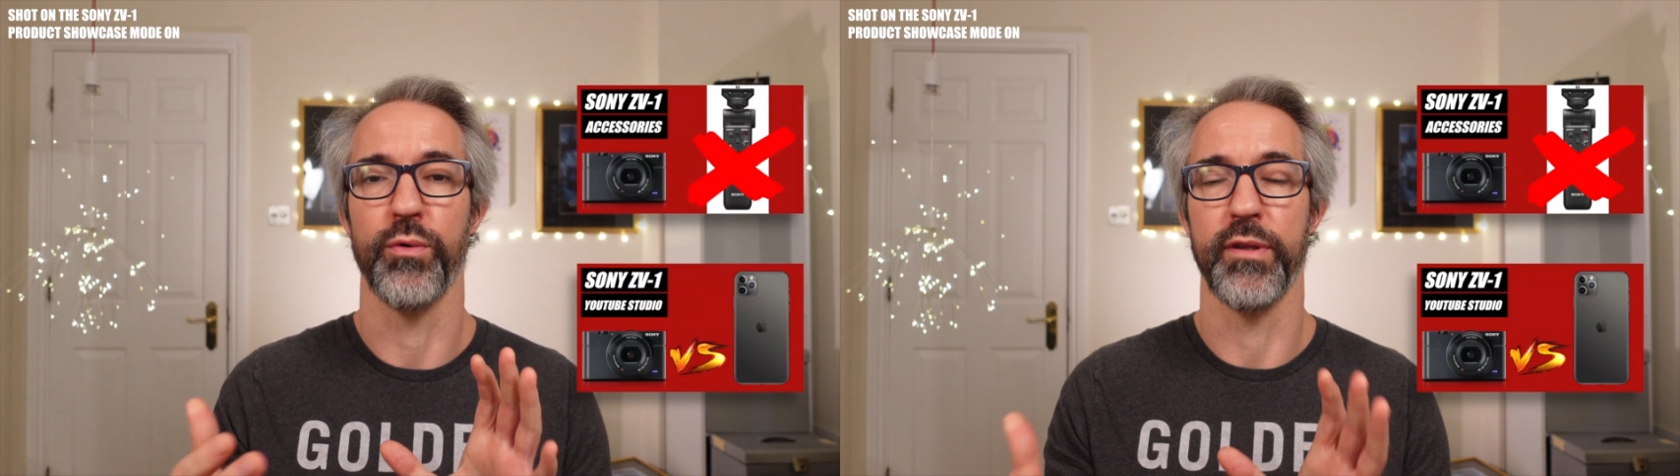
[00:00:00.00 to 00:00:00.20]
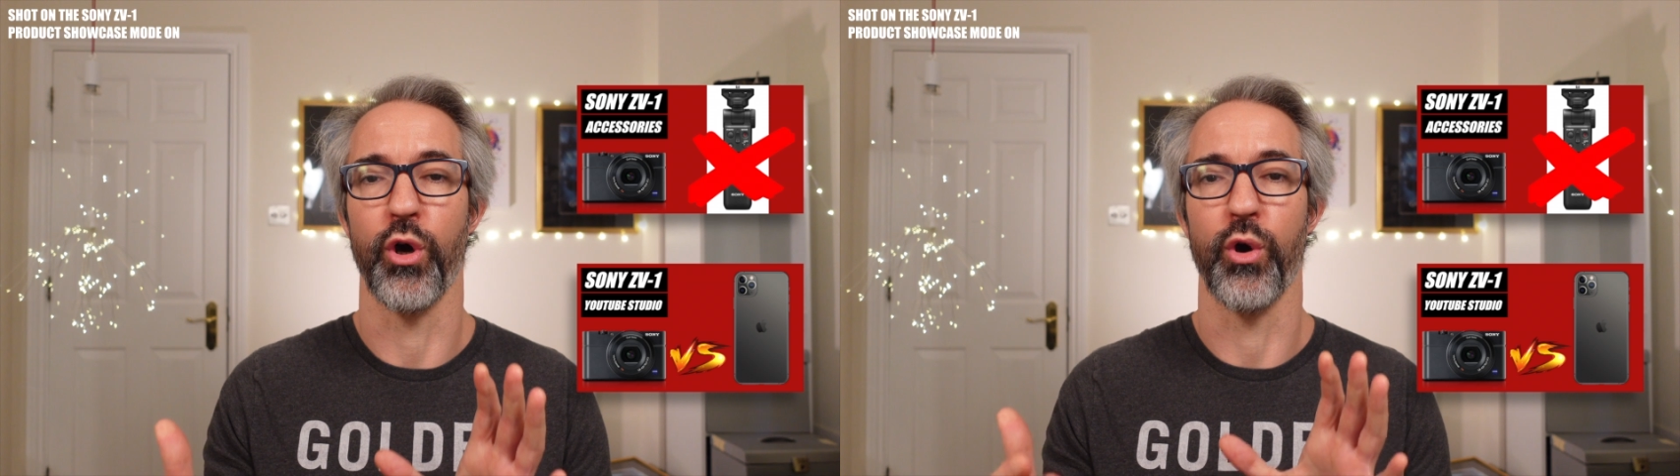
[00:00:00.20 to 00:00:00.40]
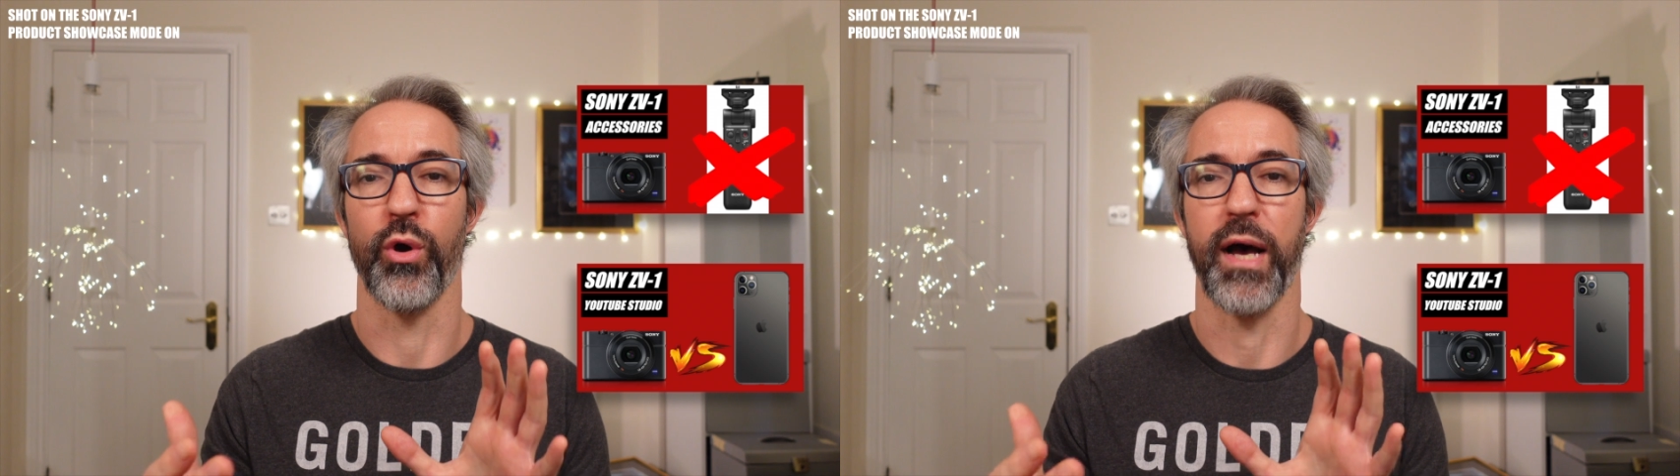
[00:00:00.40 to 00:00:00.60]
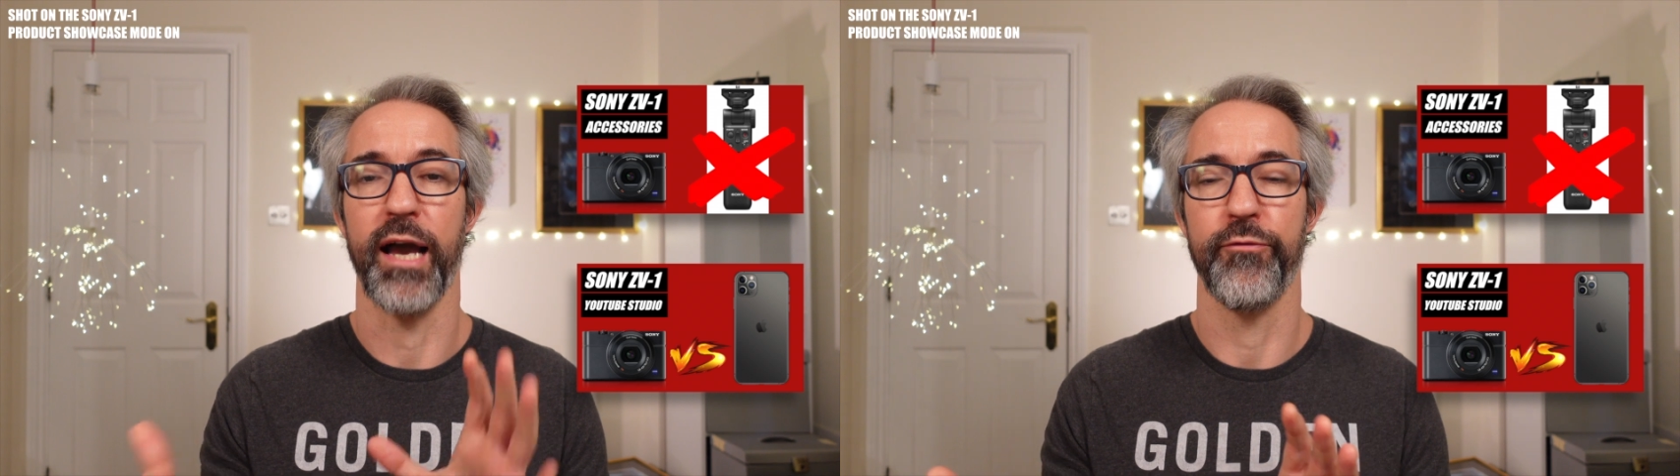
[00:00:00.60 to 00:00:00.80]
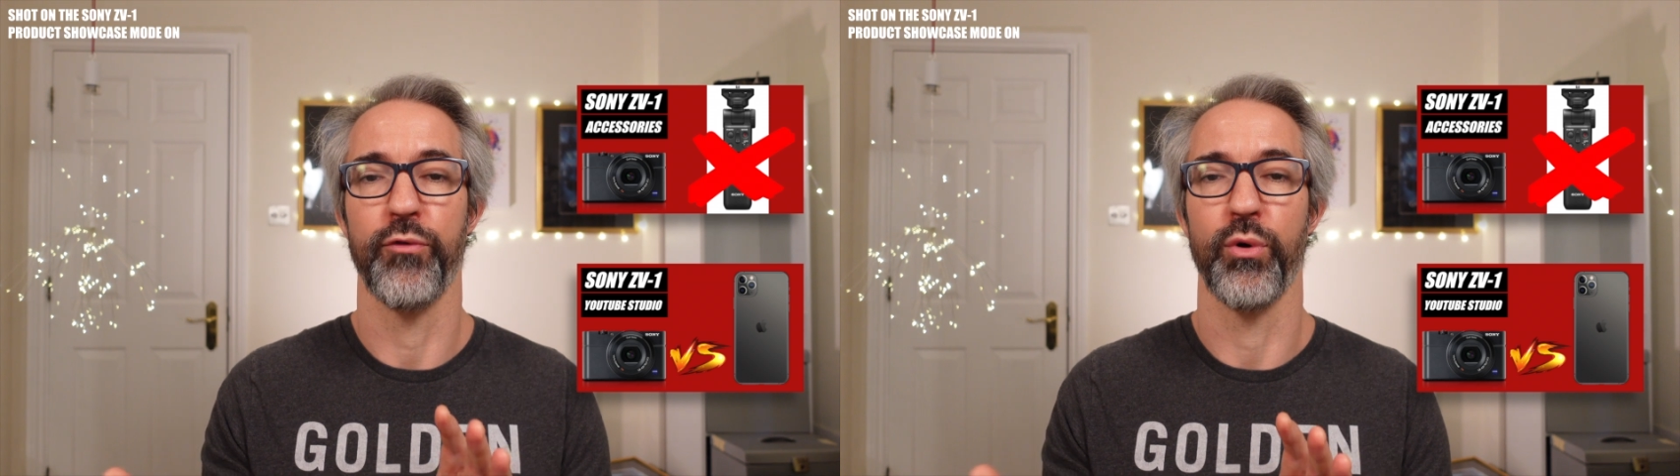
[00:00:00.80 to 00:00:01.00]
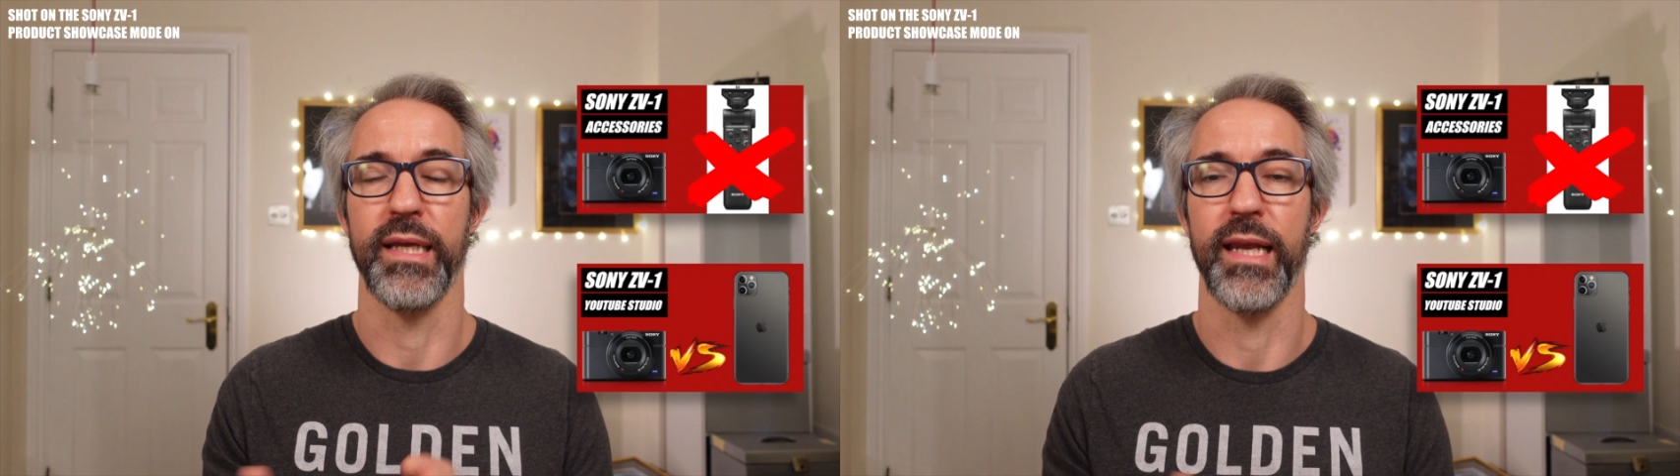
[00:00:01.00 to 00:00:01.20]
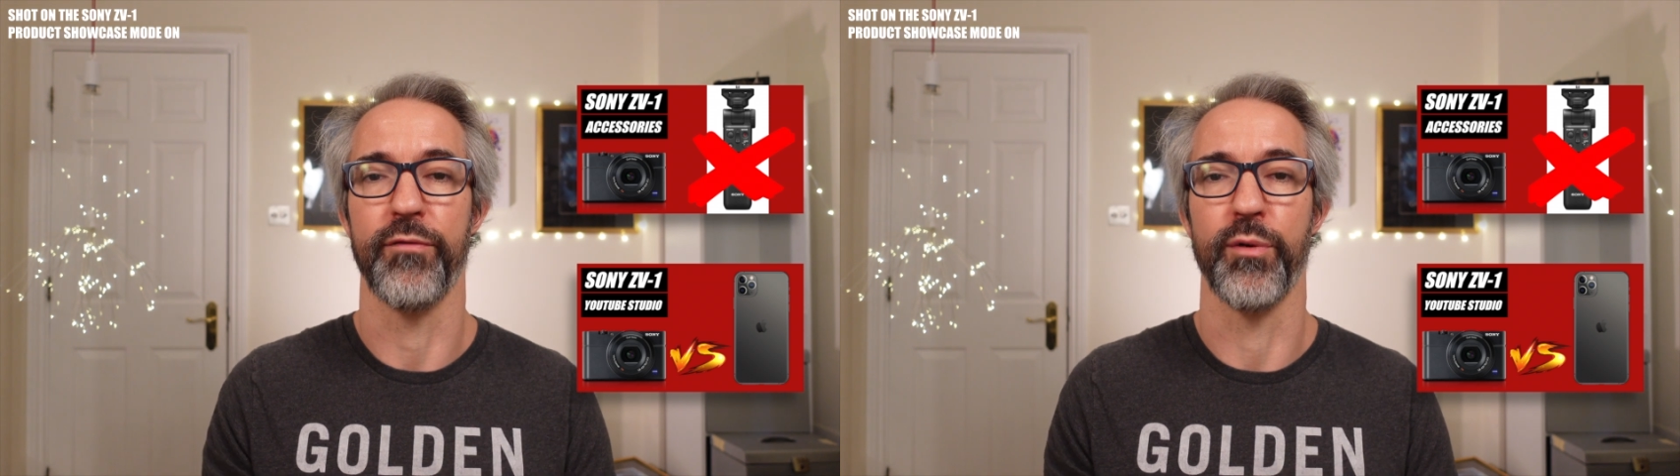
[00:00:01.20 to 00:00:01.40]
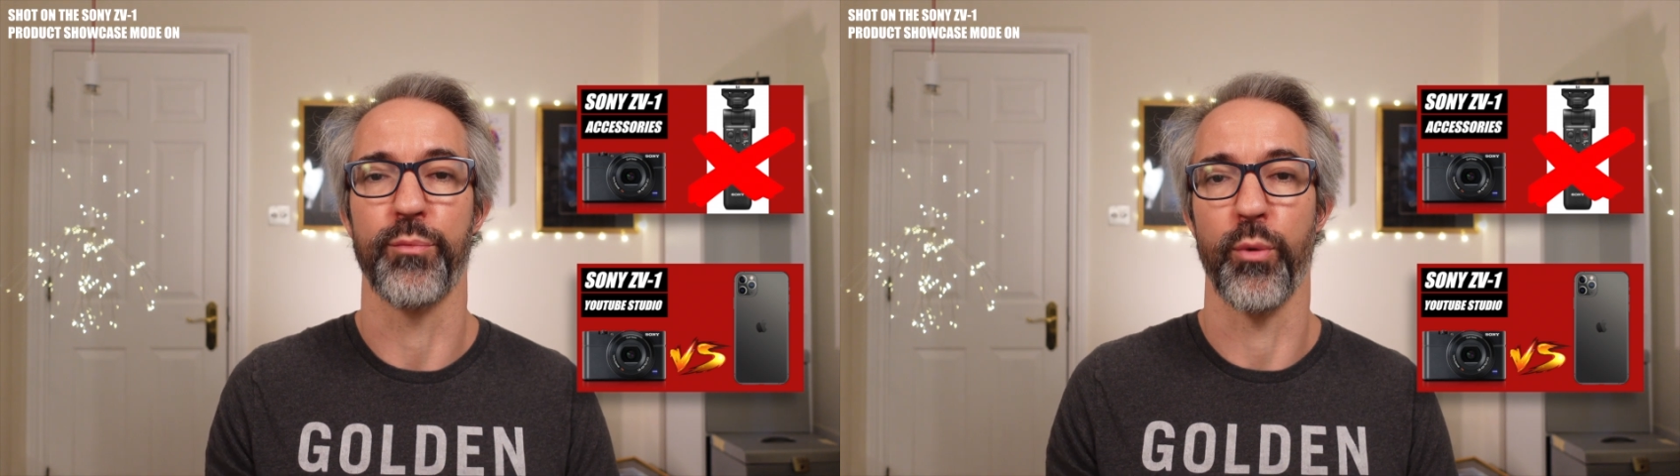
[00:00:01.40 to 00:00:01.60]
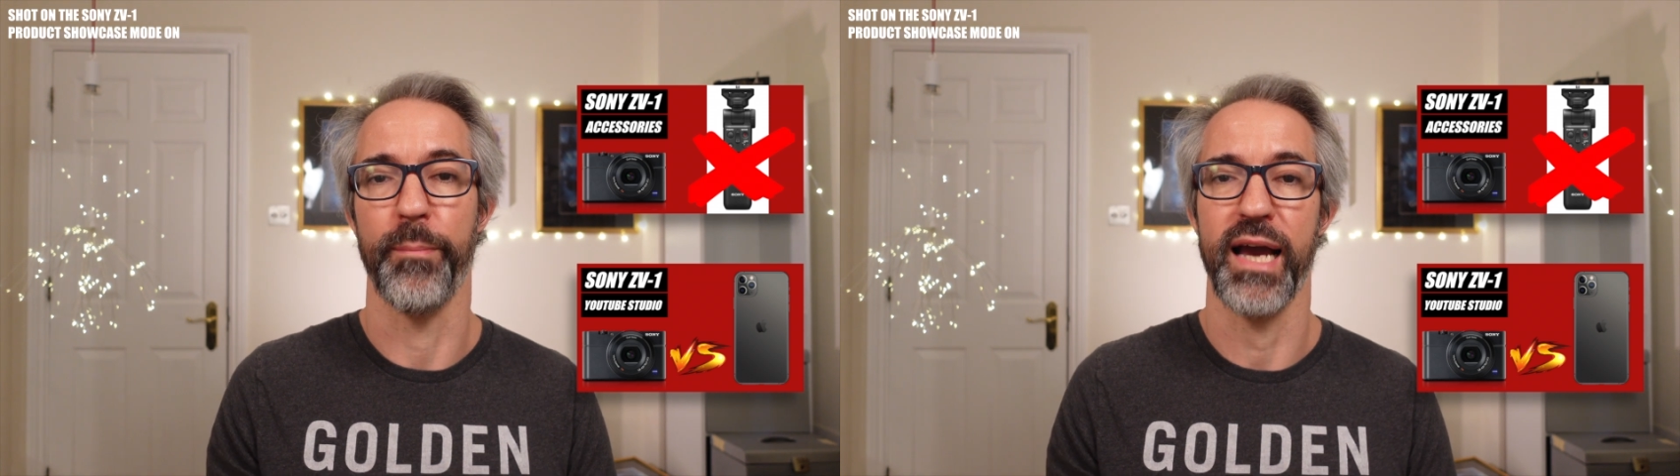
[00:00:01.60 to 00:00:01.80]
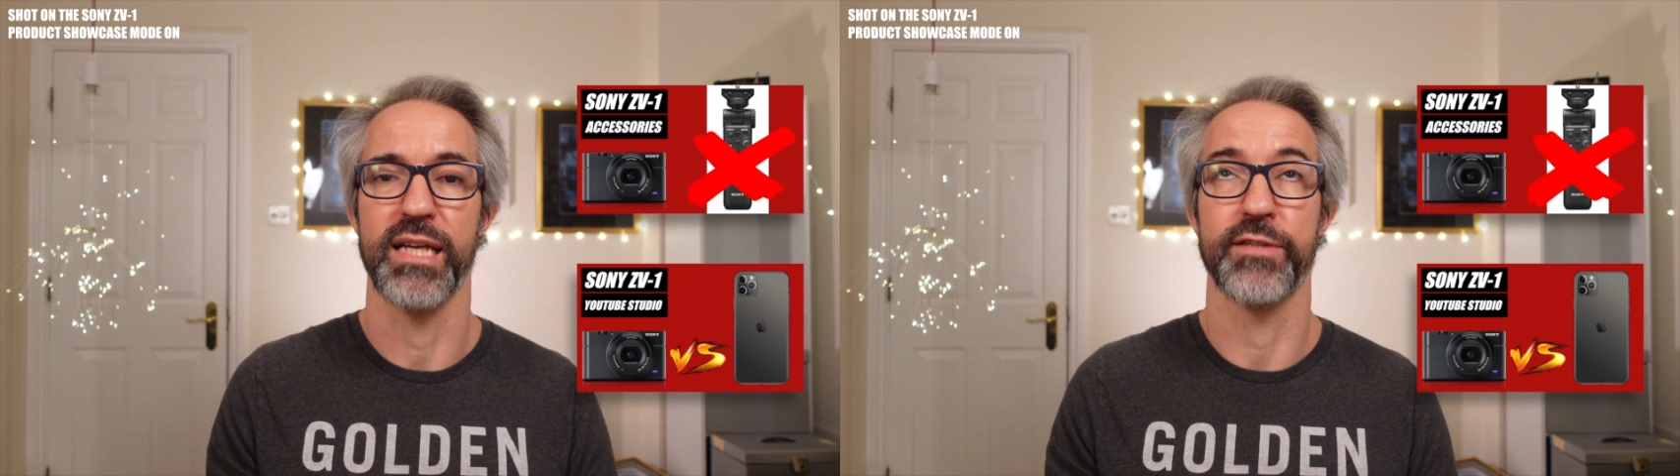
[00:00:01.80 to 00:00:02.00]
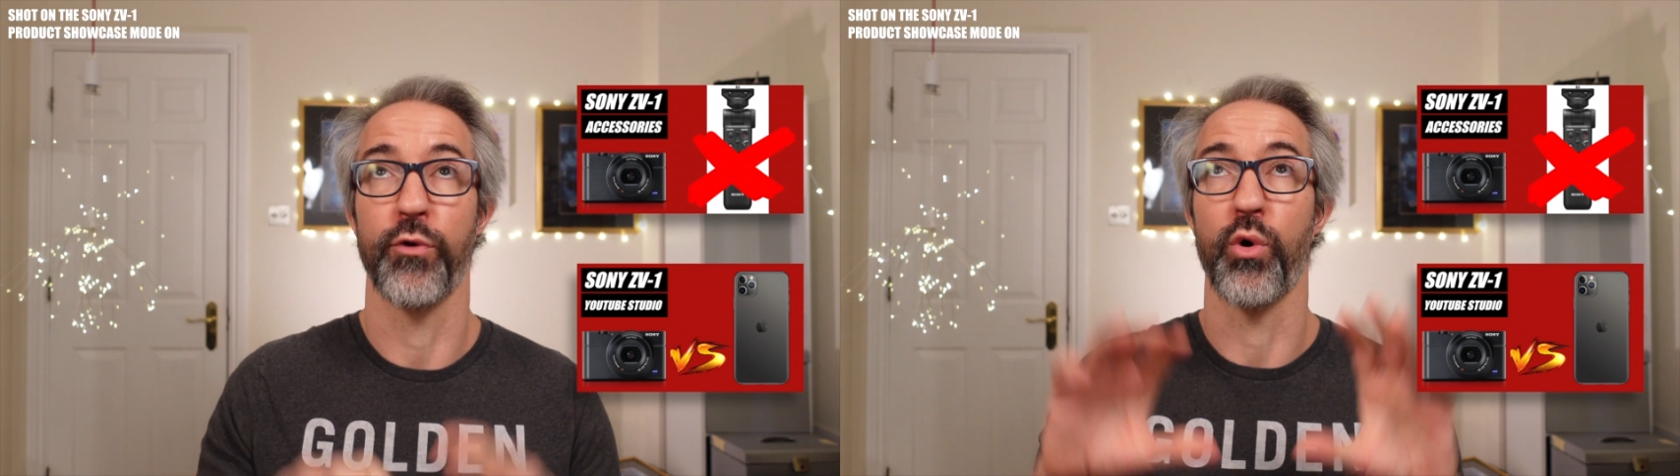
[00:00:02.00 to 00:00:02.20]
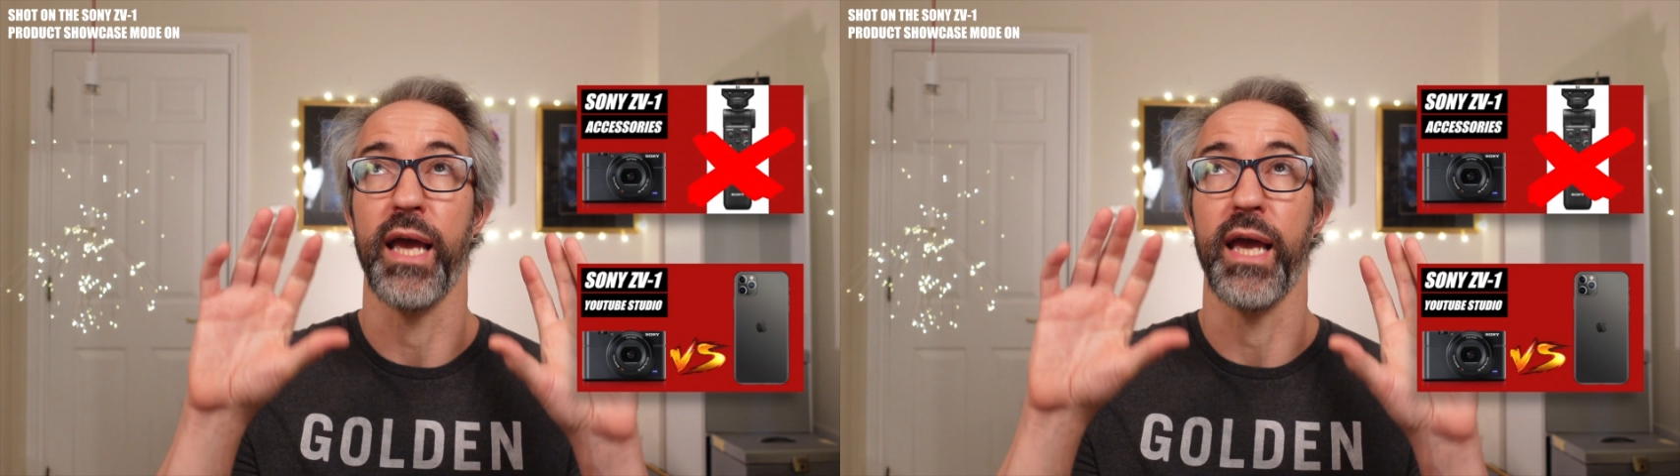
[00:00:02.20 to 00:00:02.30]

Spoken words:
the iPhone 11 Pro Max for